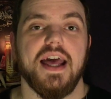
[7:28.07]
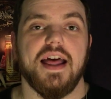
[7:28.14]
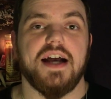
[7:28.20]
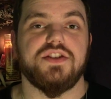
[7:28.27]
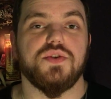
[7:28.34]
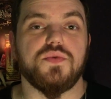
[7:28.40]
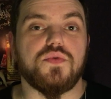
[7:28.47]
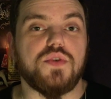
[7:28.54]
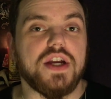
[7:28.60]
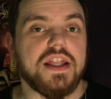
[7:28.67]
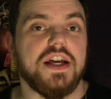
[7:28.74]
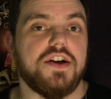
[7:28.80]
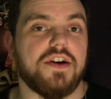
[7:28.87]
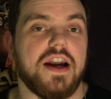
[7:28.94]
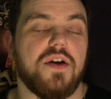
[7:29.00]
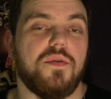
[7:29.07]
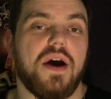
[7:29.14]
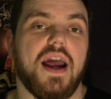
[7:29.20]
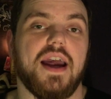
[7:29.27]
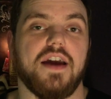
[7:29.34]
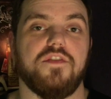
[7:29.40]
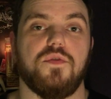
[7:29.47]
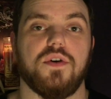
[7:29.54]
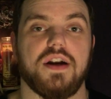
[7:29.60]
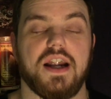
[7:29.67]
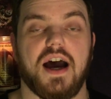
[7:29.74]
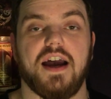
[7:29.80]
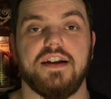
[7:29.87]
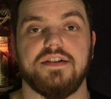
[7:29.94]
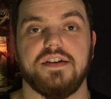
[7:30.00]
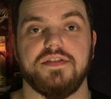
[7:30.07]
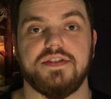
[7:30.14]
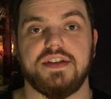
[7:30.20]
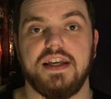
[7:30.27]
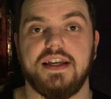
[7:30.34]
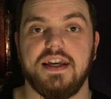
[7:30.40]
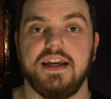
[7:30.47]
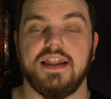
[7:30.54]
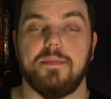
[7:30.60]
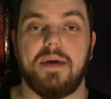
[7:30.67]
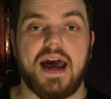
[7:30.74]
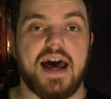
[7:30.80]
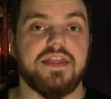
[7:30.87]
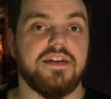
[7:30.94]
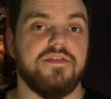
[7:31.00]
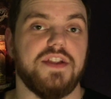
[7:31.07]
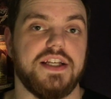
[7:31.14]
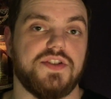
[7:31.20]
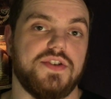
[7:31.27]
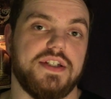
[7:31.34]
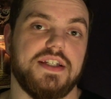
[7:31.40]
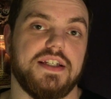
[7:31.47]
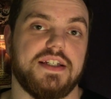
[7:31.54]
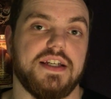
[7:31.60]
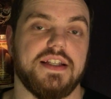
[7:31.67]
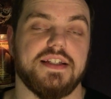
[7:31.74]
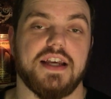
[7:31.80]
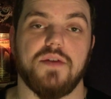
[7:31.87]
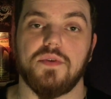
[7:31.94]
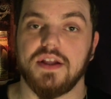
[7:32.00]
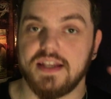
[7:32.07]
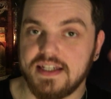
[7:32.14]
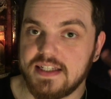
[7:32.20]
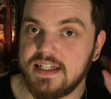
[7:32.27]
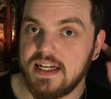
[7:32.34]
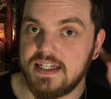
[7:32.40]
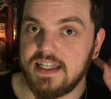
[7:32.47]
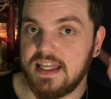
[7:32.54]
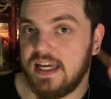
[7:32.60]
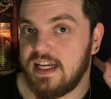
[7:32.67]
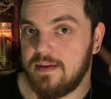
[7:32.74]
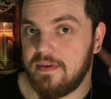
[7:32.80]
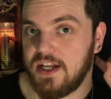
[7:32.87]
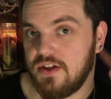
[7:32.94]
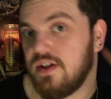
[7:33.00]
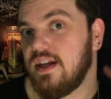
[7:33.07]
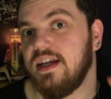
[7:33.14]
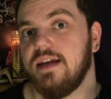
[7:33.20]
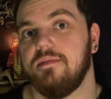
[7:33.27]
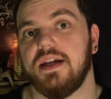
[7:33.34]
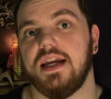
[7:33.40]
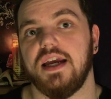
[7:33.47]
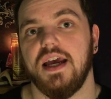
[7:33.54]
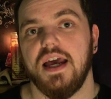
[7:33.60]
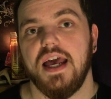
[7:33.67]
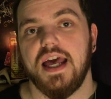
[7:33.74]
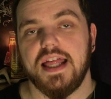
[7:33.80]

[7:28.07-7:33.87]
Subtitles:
That's a really great way if we're not seeking the path of least resistance and we're listening to the itty bitty shitty committee.